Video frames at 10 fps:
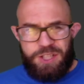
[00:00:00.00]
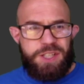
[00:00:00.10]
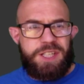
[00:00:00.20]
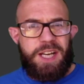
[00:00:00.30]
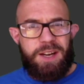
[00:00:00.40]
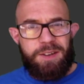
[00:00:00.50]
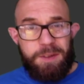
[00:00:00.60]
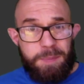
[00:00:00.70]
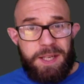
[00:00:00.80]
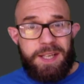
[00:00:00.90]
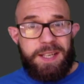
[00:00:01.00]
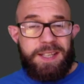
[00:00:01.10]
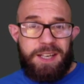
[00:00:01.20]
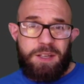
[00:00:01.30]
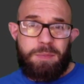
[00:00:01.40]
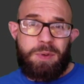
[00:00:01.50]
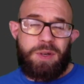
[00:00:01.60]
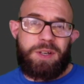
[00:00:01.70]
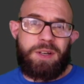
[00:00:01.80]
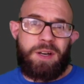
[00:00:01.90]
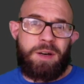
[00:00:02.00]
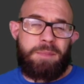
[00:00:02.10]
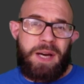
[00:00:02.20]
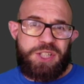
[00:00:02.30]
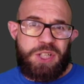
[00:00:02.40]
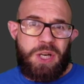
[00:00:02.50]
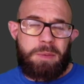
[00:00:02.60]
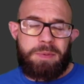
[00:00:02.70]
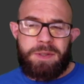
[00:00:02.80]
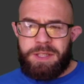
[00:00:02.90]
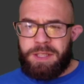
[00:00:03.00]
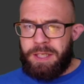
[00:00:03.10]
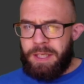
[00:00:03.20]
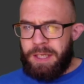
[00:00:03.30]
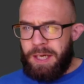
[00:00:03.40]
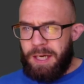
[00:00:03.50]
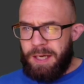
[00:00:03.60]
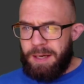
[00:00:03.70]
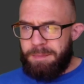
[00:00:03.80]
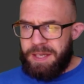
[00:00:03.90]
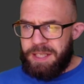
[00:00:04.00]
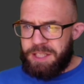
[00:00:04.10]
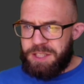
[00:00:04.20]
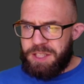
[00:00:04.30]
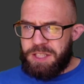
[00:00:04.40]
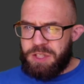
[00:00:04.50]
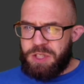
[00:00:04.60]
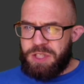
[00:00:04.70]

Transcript: Do you see how the beginning and the end of the book are matching up and are making sense?